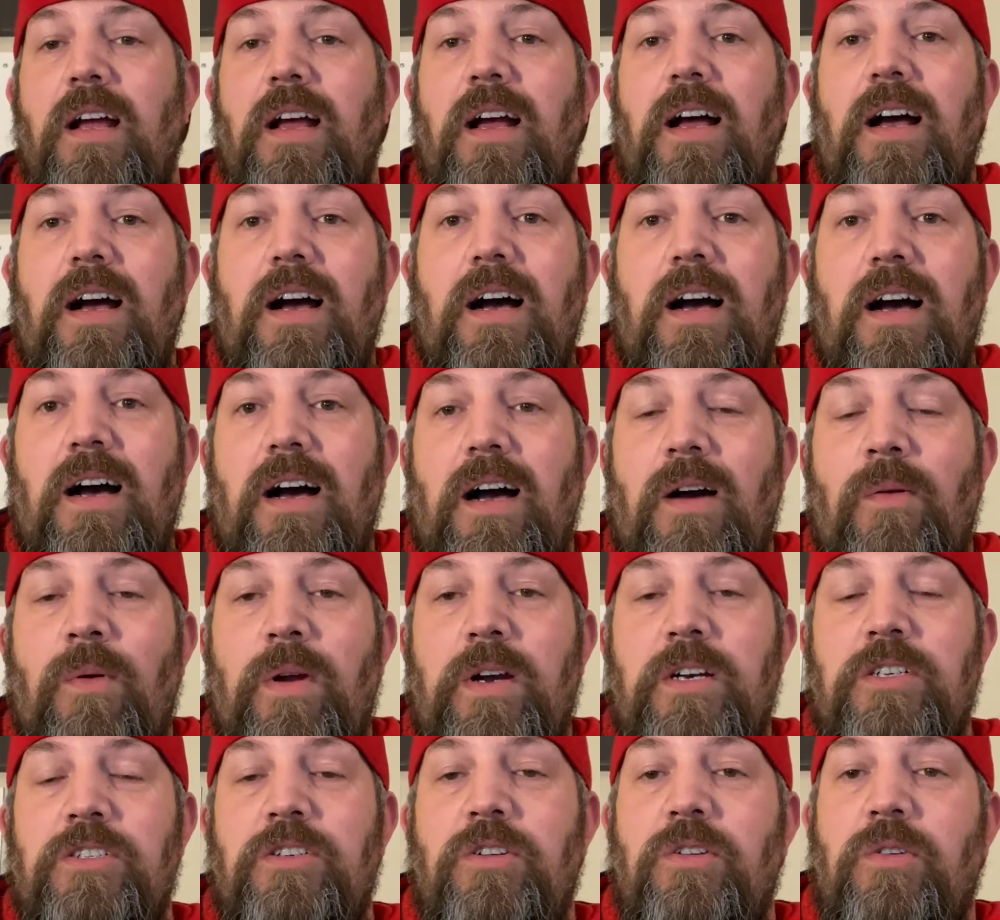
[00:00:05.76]
I
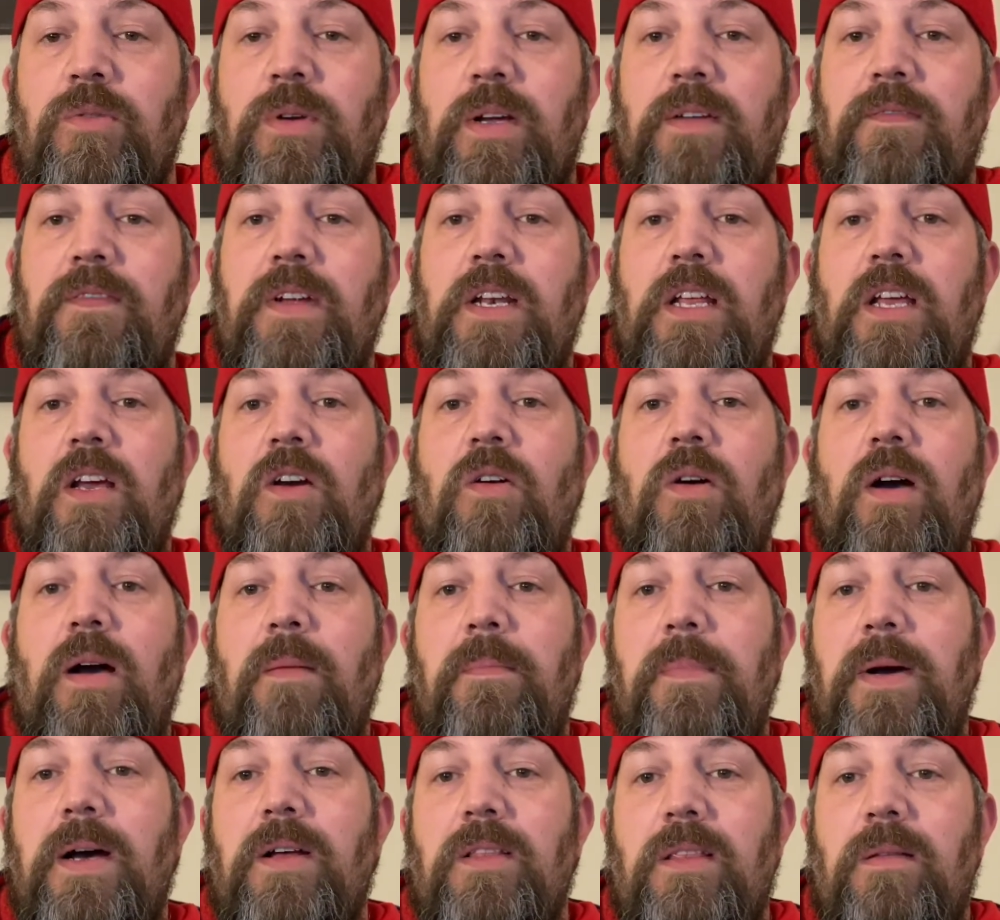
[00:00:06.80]
wanted to shoot a quick video
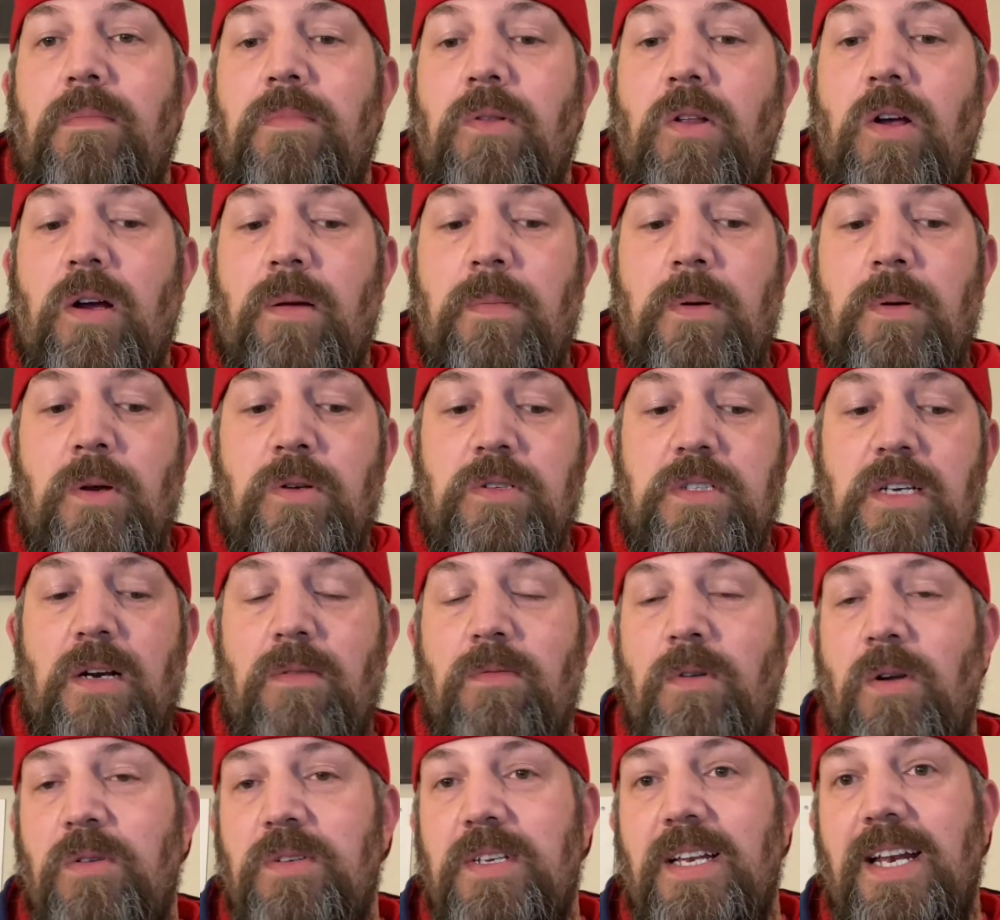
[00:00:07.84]
about the blog post I
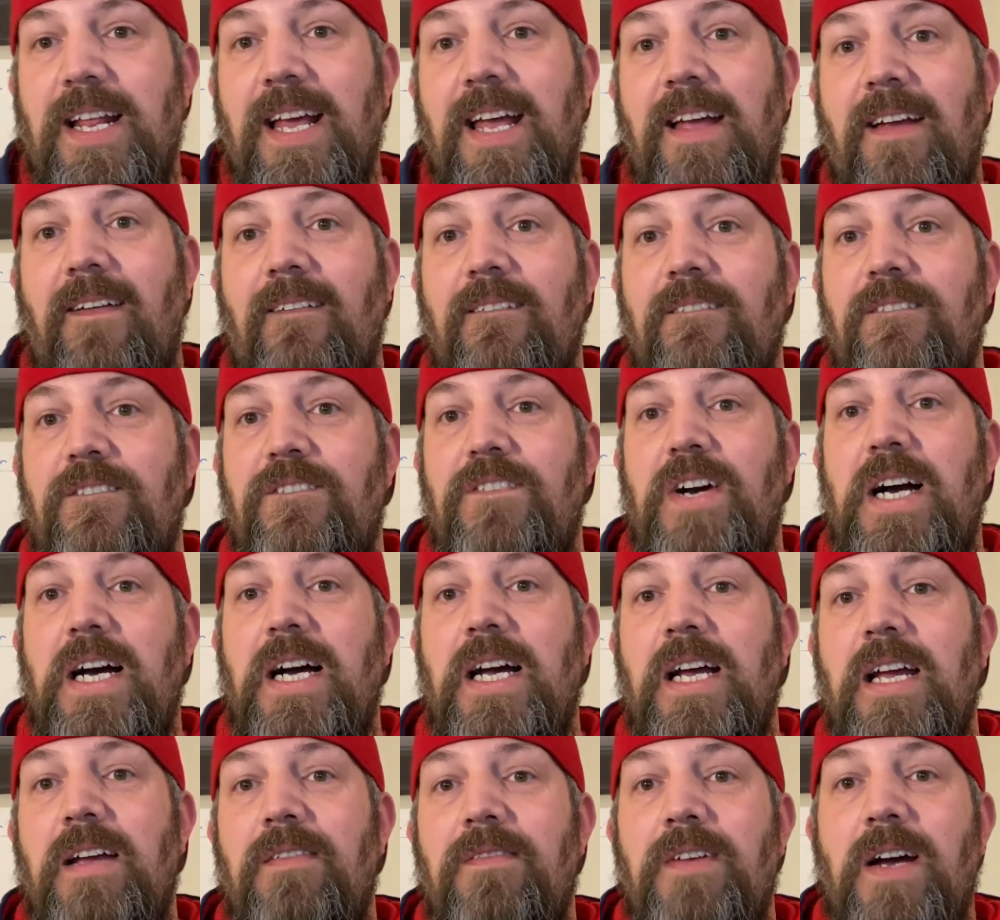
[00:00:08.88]
wrote today.
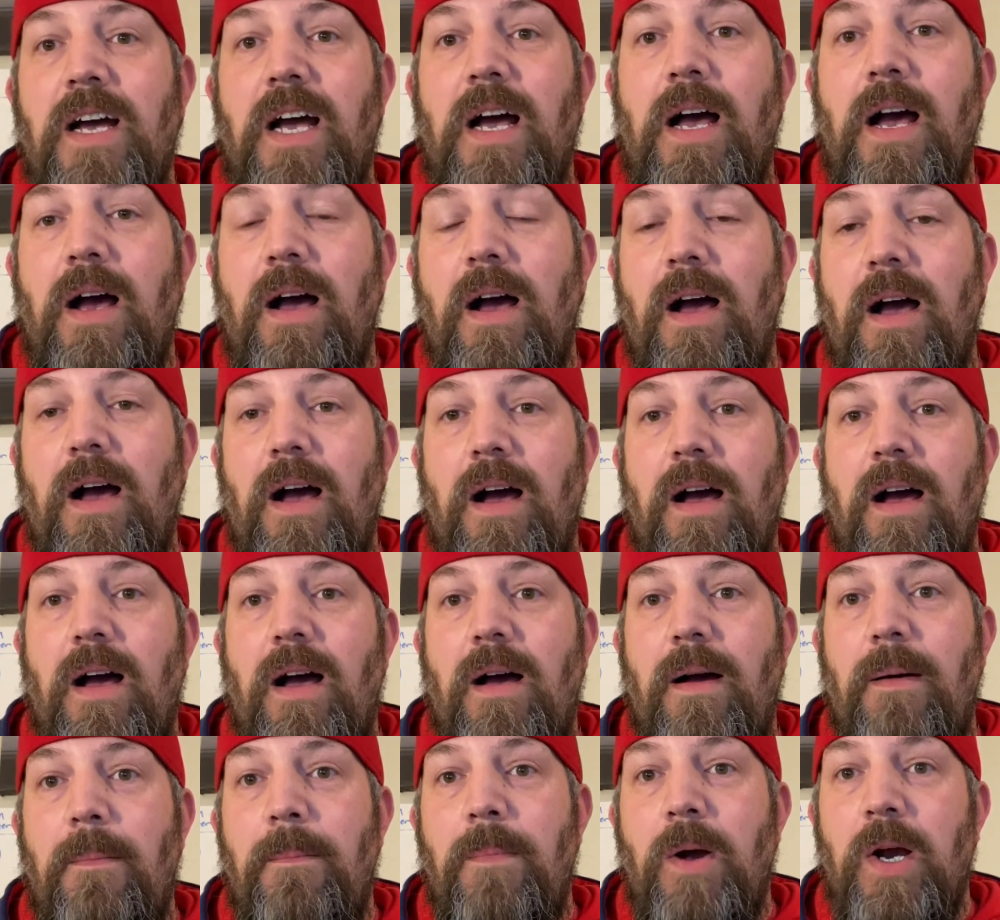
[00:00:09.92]
5
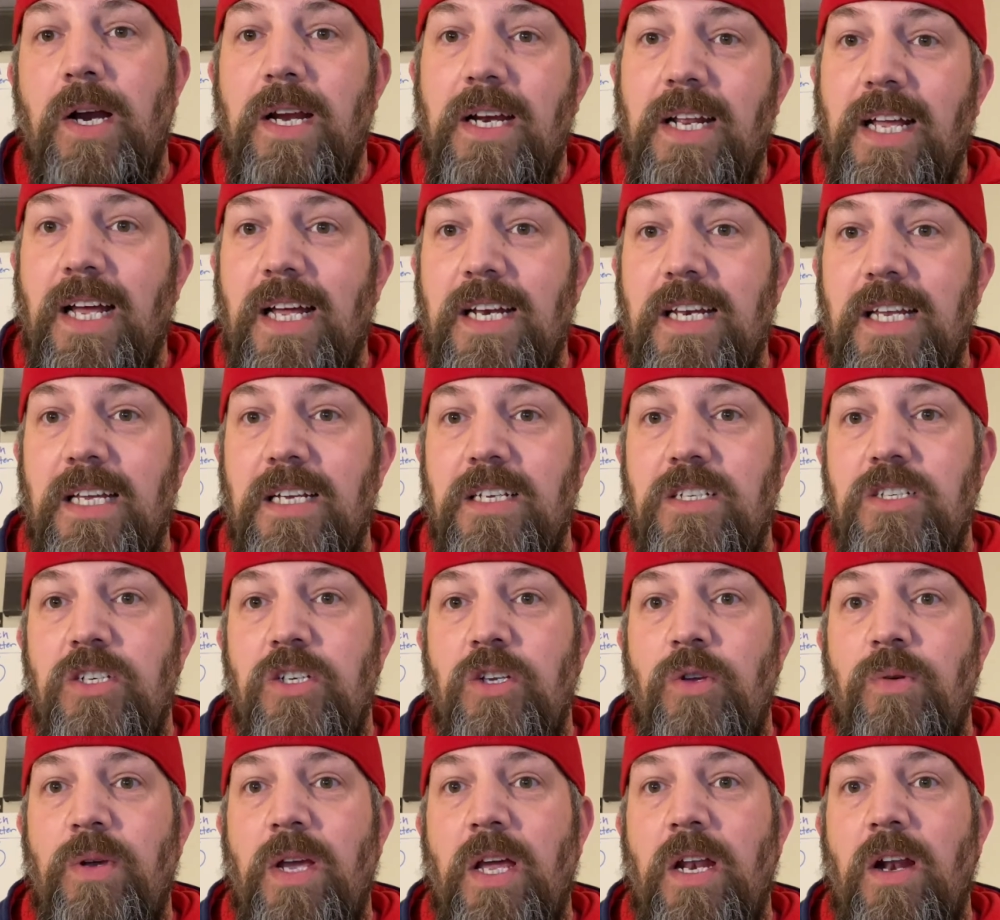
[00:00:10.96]
marketing ideas
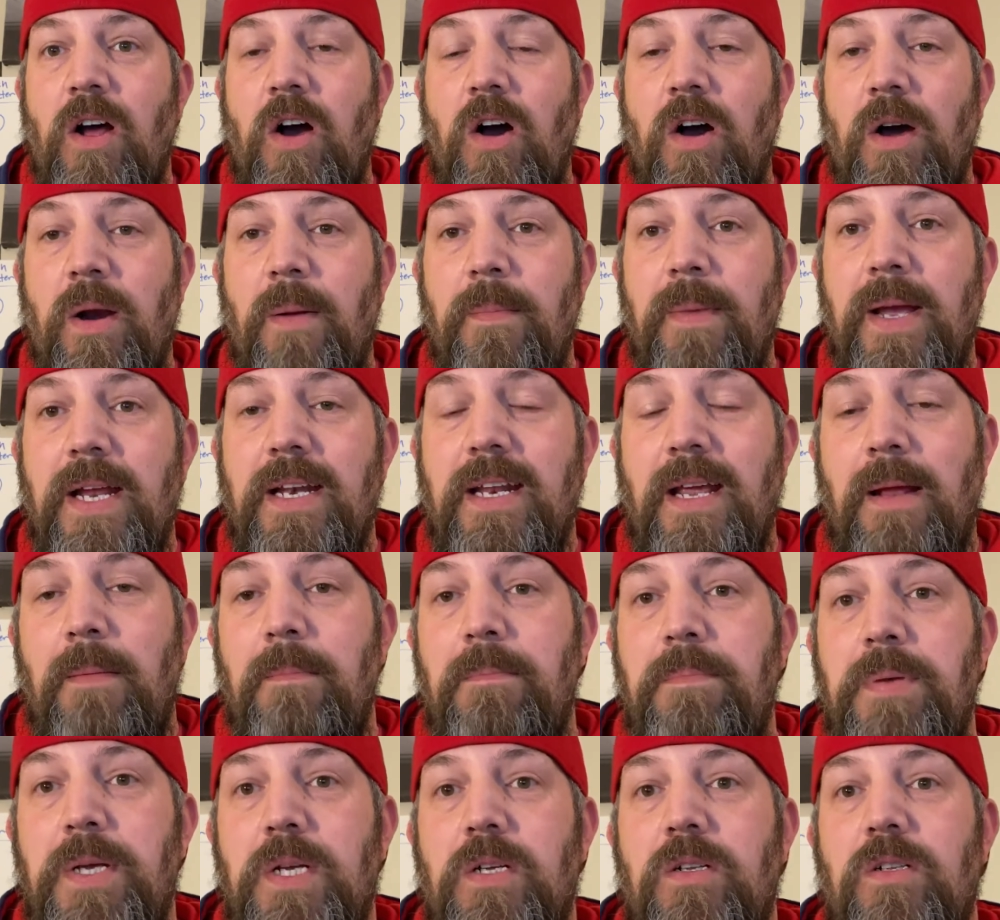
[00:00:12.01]
you can automate and
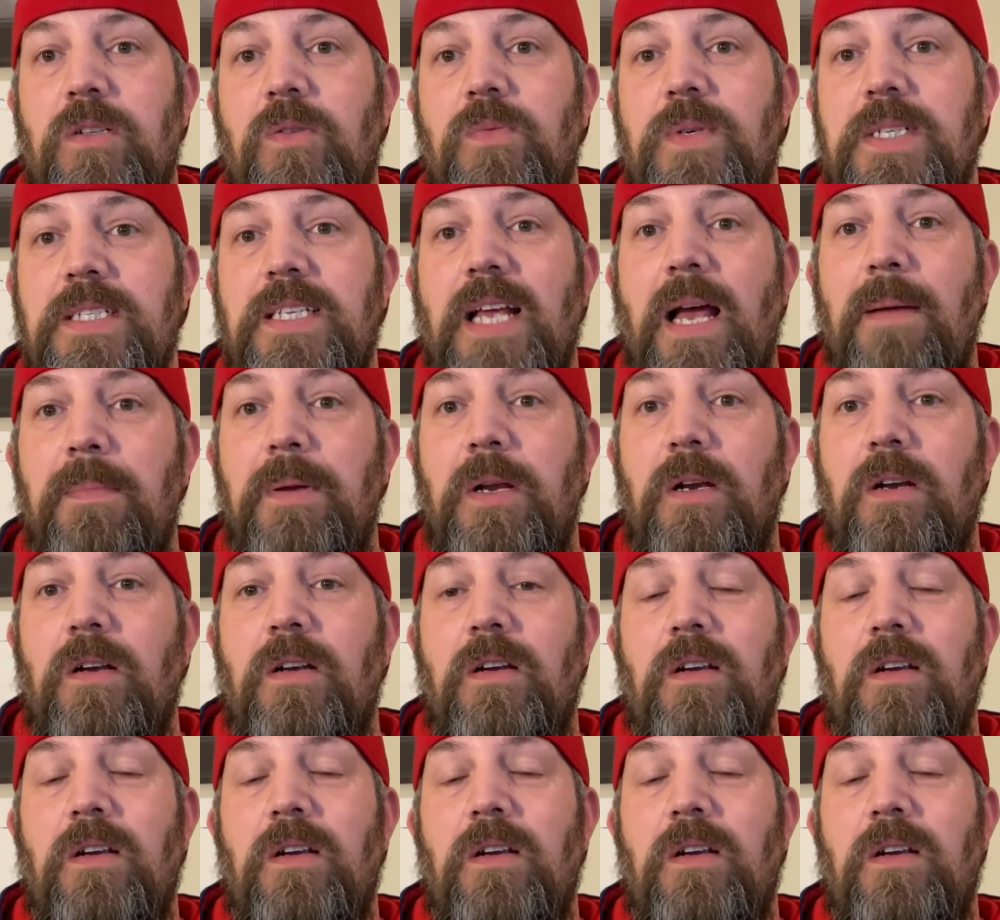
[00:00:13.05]
build with Zapier.